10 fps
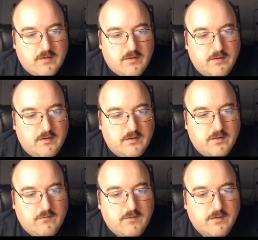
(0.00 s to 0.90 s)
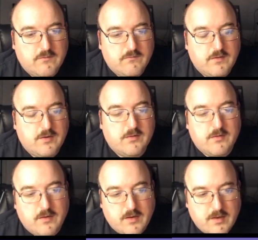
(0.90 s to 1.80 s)
Catch you guys later.
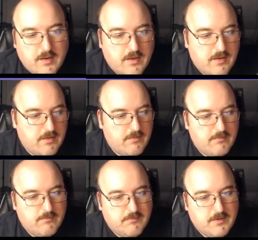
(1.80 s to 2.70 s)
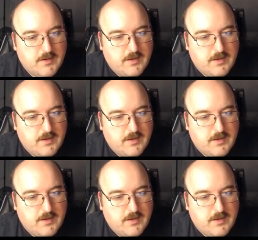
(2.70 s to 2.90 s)
Bye.